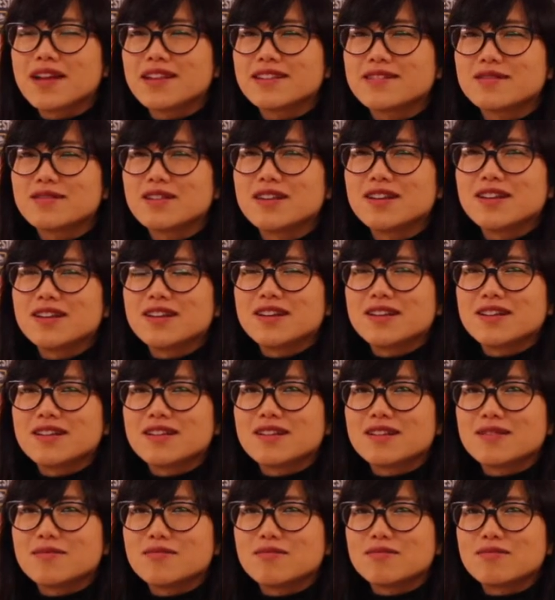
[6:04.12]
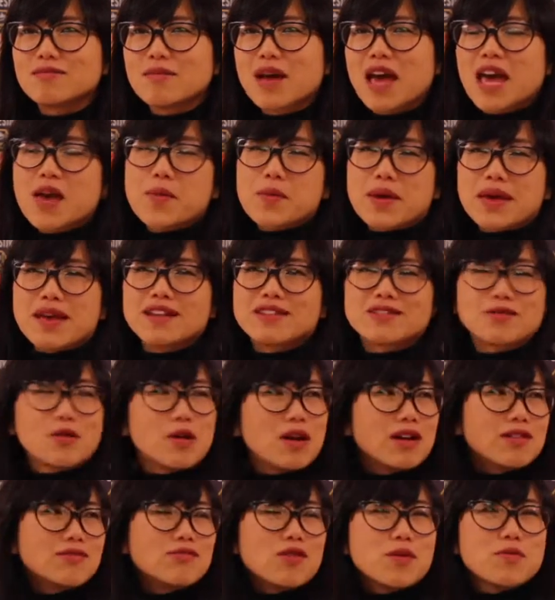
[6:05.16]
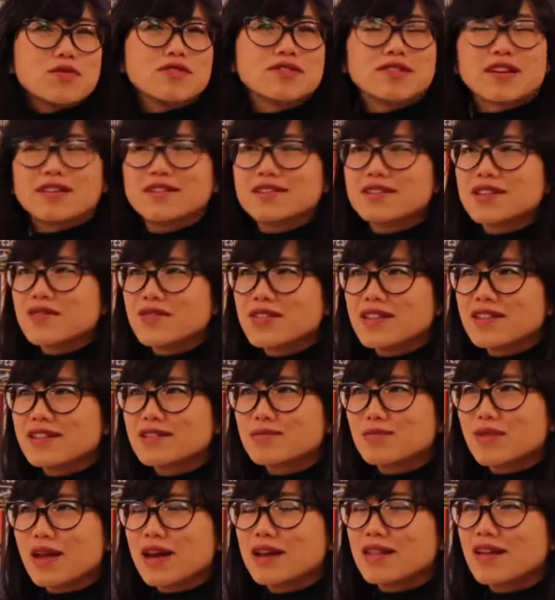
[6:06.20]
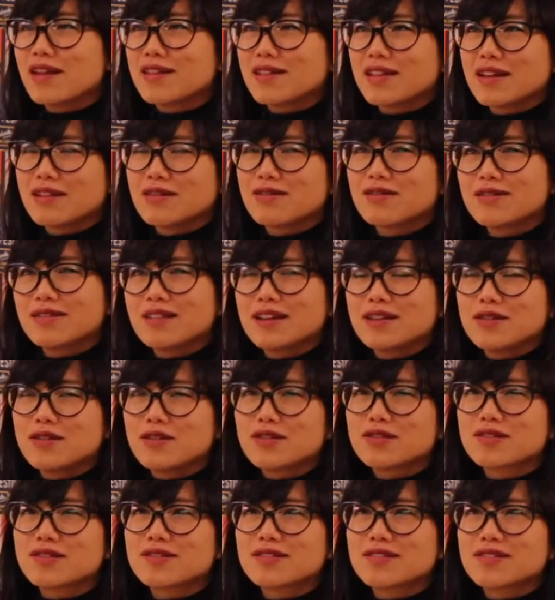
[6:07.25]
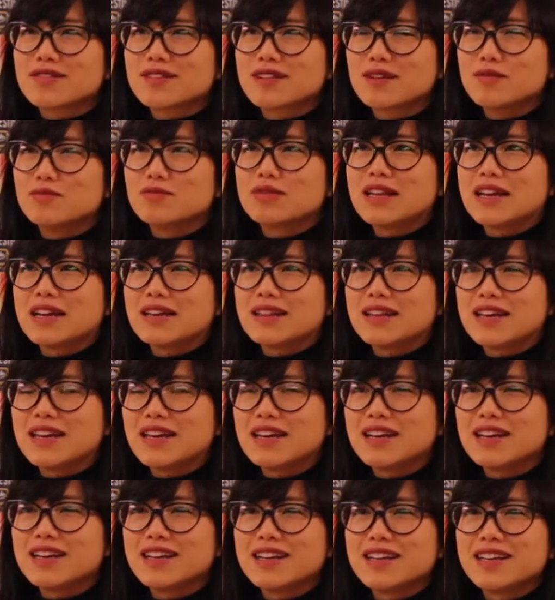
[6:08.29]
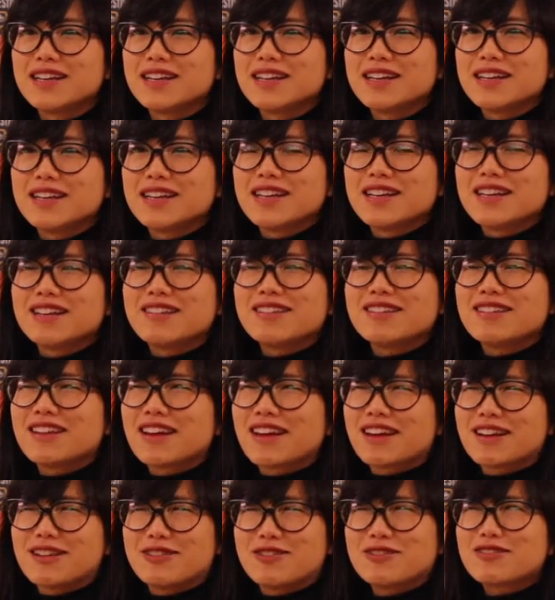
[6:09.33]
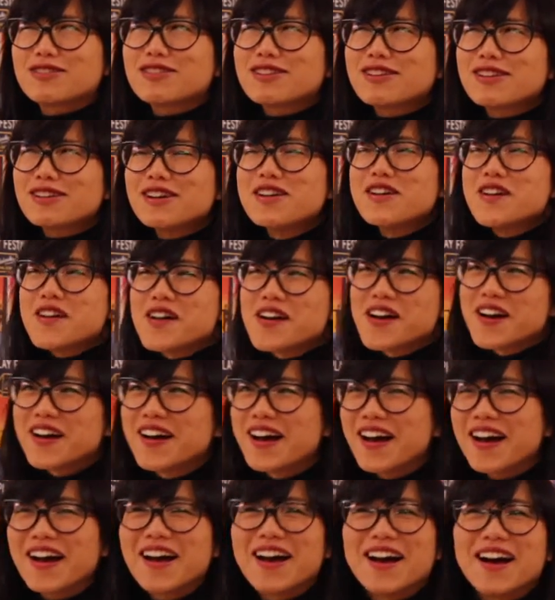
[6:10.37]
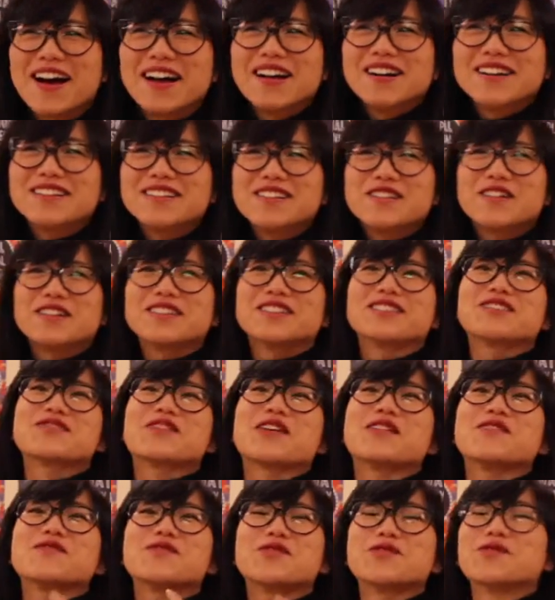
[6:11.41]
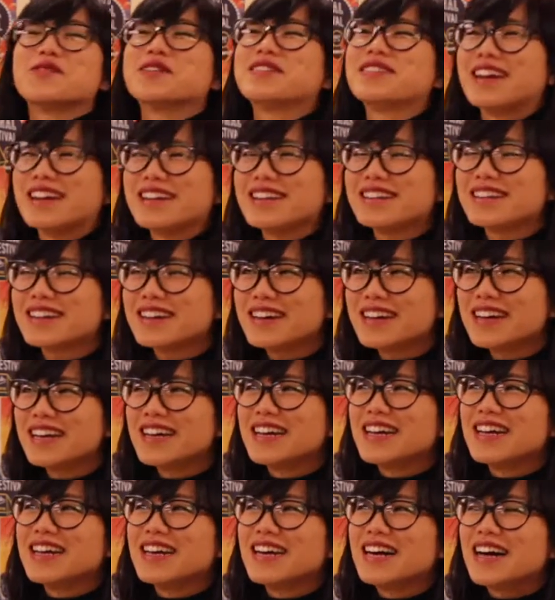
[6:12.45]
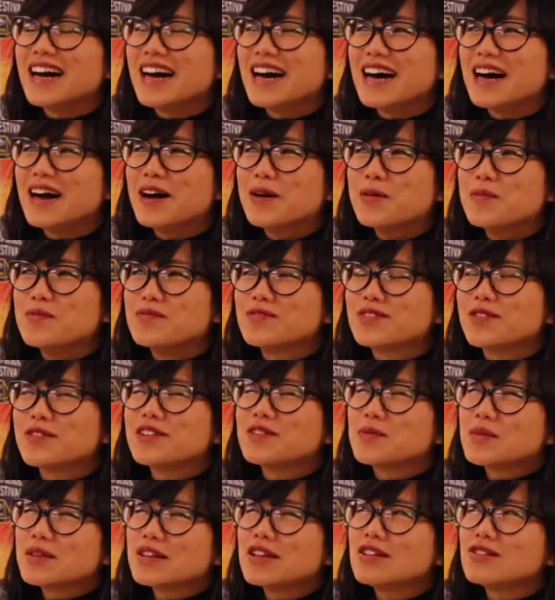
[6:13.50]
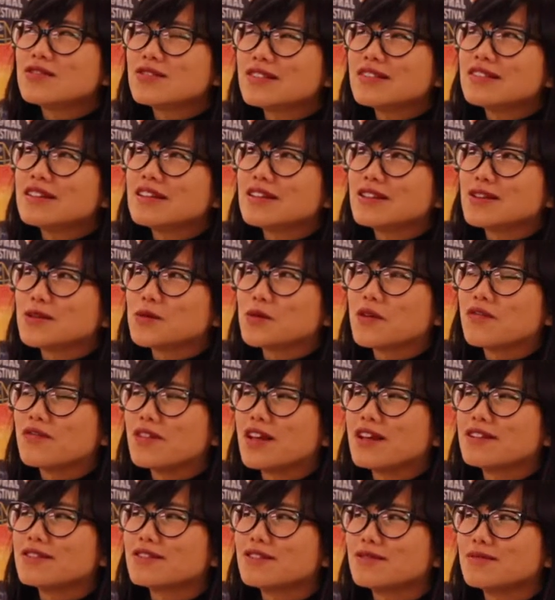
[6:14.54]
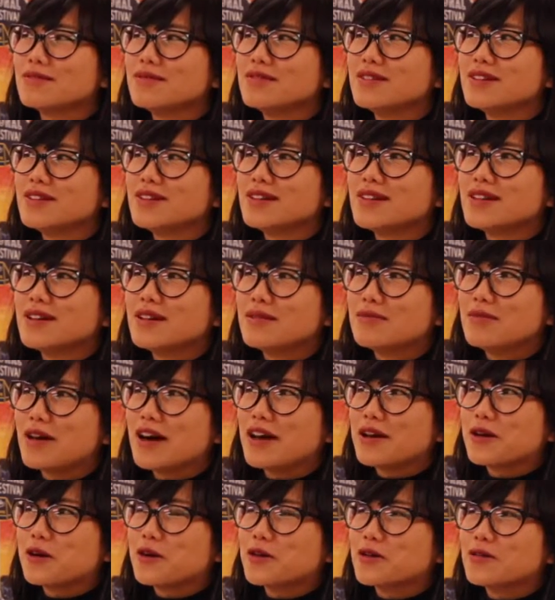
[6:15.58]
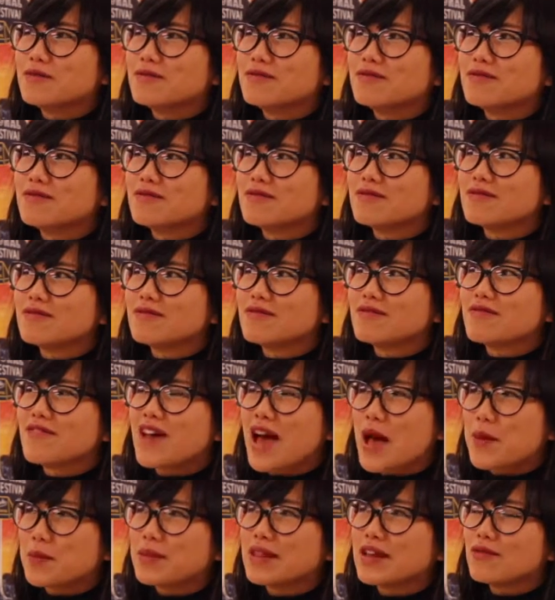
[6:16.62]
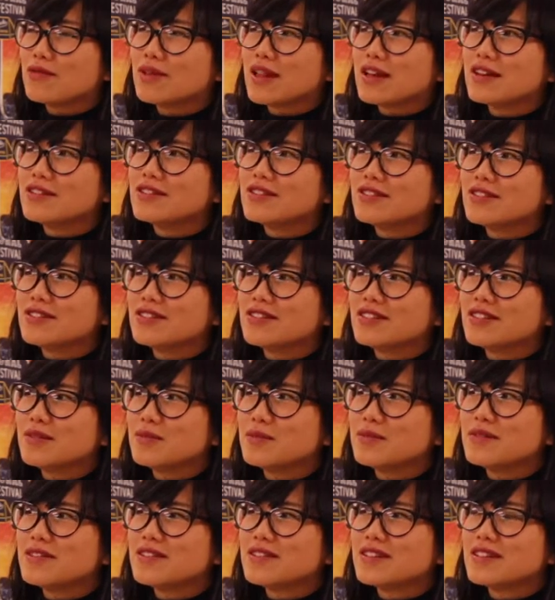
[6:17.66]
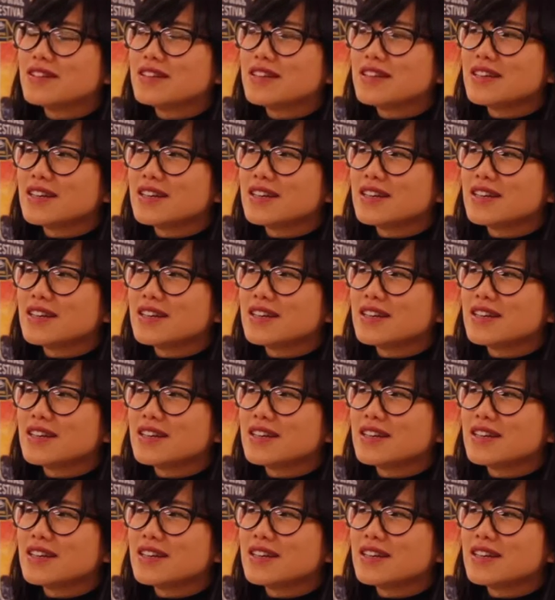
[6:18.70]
That's maybe it's quite representative in this play, like they're not completely tender, not straightforward tender. So it's been interesting to reflect on my own family relationships.